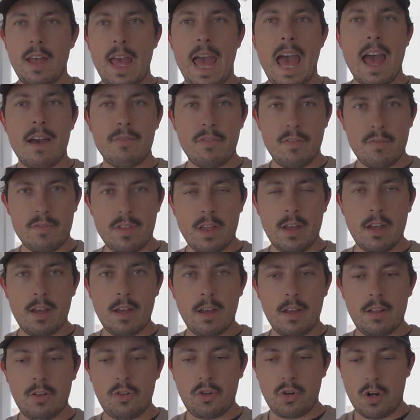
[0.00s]
half of
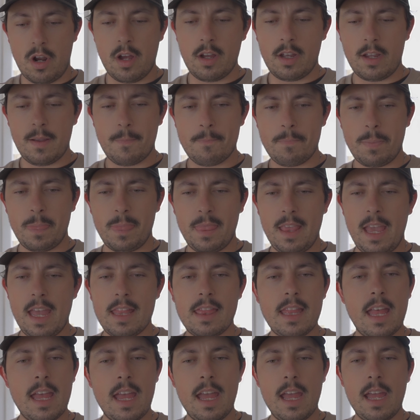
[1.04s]
the trunk
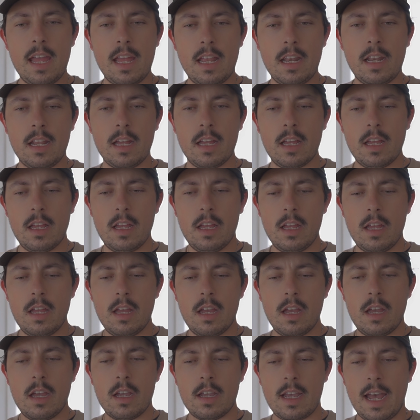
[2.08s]
and then
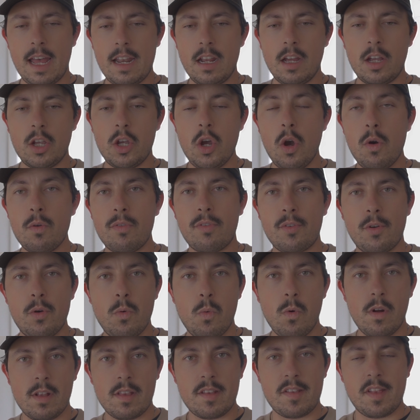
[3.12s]
kind of go through
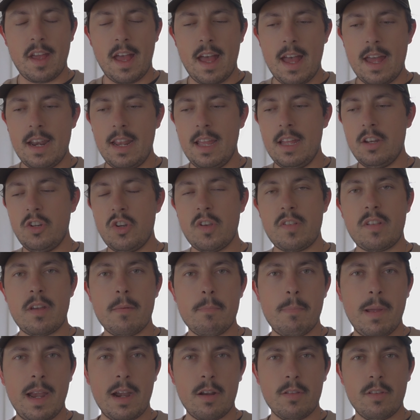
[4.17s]
one side and just
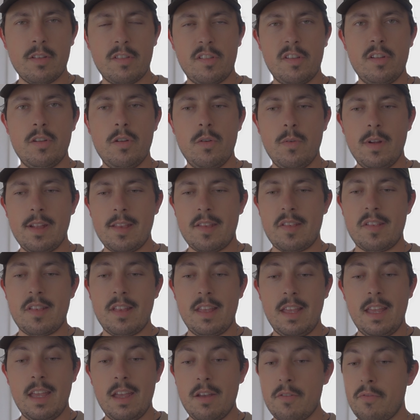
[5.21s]
compare the two and
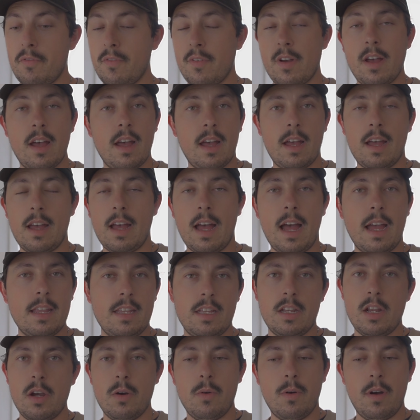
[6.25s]
see if,
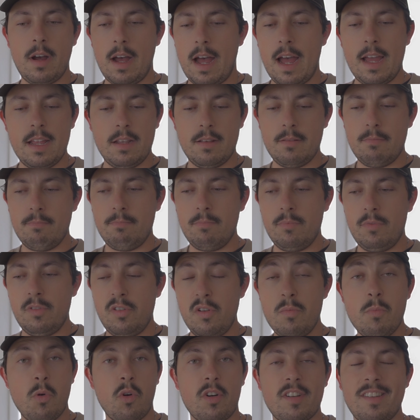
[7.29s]
you know, I
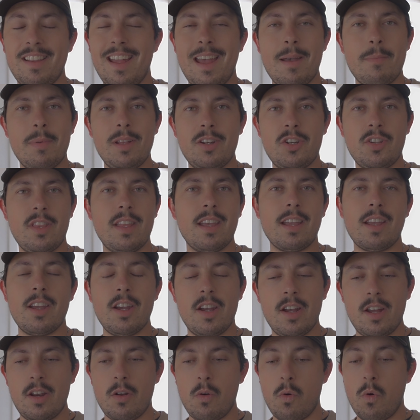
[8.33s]
do more damage than
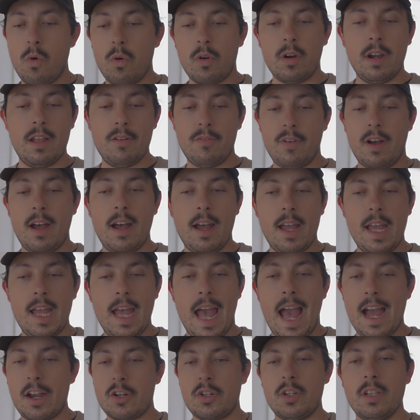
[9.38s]
good, or if I
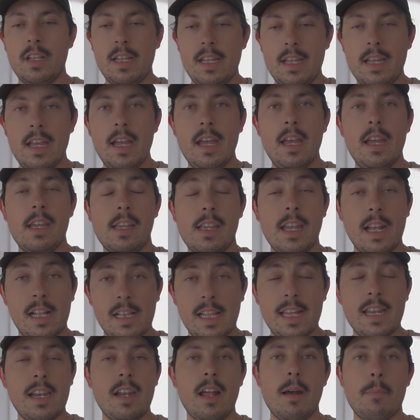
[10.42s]
actually can
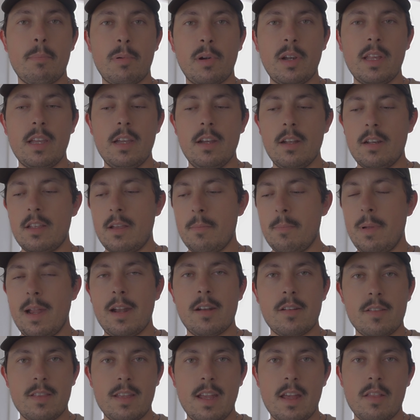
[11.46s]
clean it up pretty good
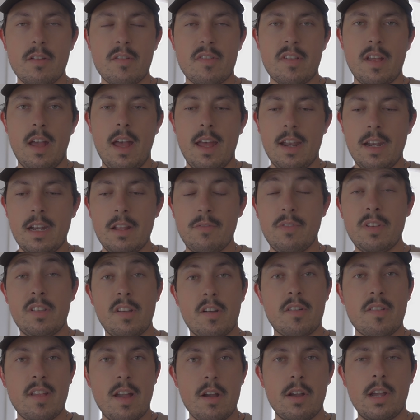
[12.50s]
compared to the other side. And if it
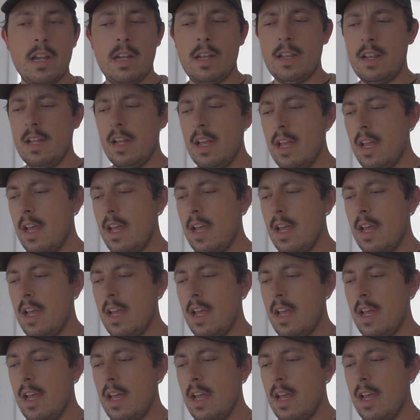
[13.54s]
turns out good,